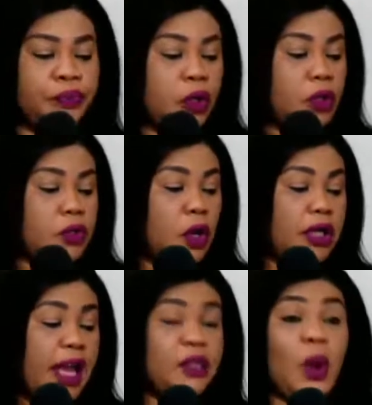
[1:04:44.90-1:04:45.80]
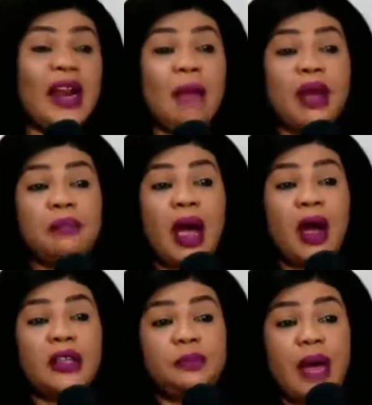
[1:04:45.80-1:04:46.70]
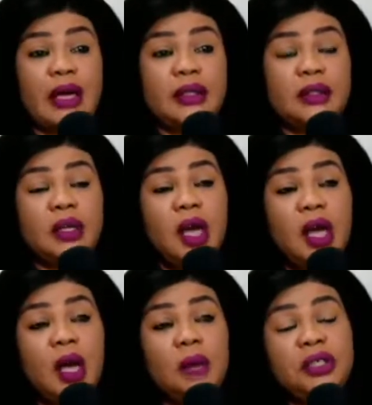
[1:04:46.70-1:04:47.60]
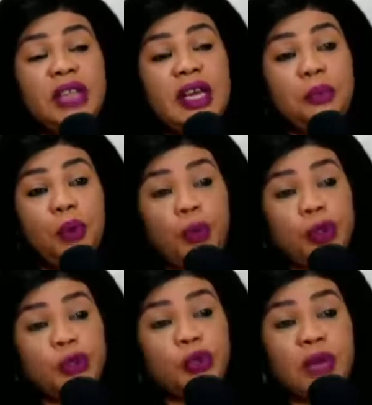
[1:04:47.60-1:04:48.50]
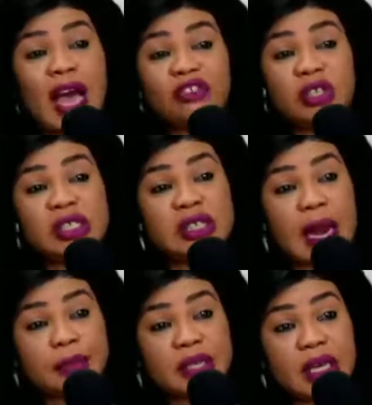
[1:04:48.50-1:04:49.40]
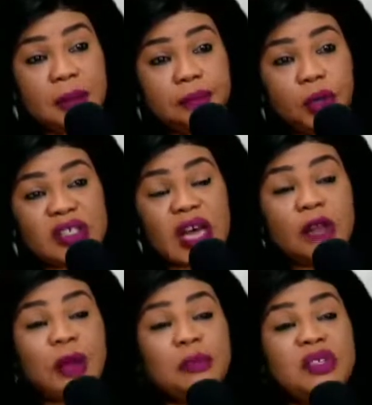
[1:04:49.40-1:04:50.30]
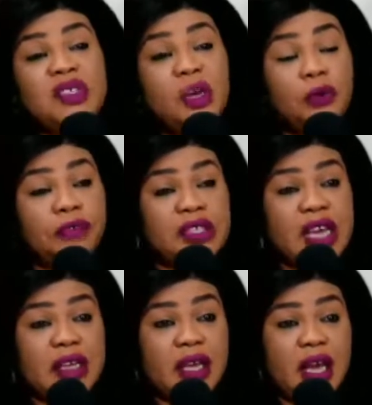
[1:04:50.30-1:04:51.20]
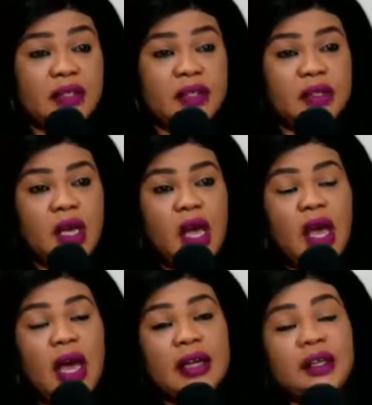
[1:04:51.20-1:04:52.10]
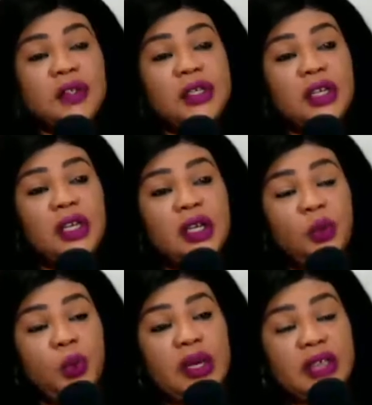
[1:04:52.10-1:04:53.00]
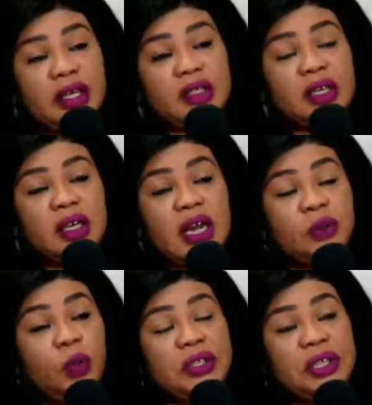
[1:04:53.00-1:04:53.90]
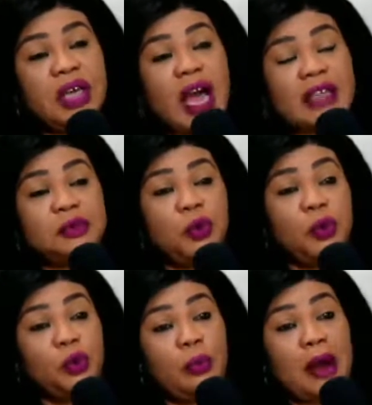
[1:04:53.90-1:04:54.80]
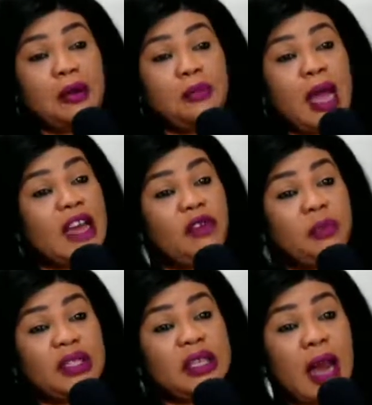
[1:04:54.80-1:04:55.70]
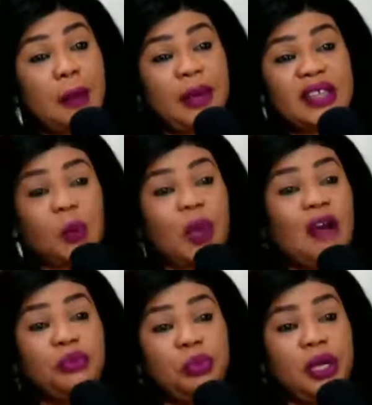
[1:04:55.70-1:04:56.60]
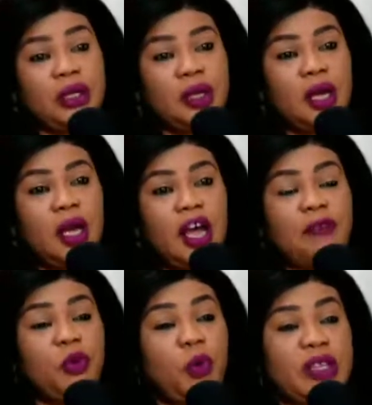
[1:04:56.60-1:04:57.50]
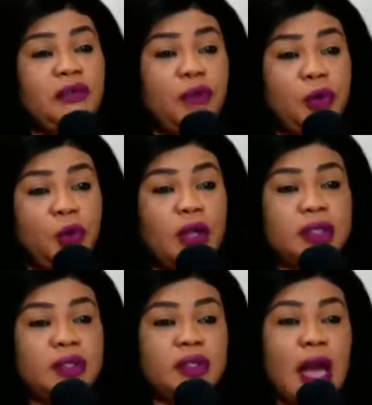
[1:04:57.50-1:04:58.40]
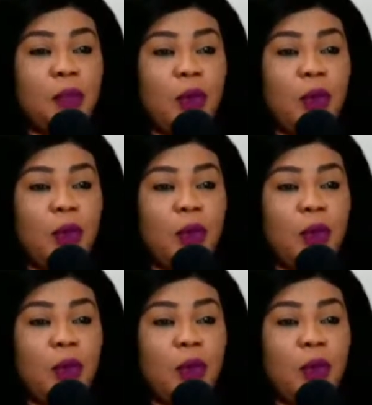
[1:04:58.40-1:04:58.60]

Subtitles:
So yes, when I met my husband, the day he proposed to me, I actually slapped him because I've been single for 10 years. And then suddenly we were dating, and one day he asked me, will you marry me? I gave him a slap. I said, where have you been? I've been waiting for you all this time.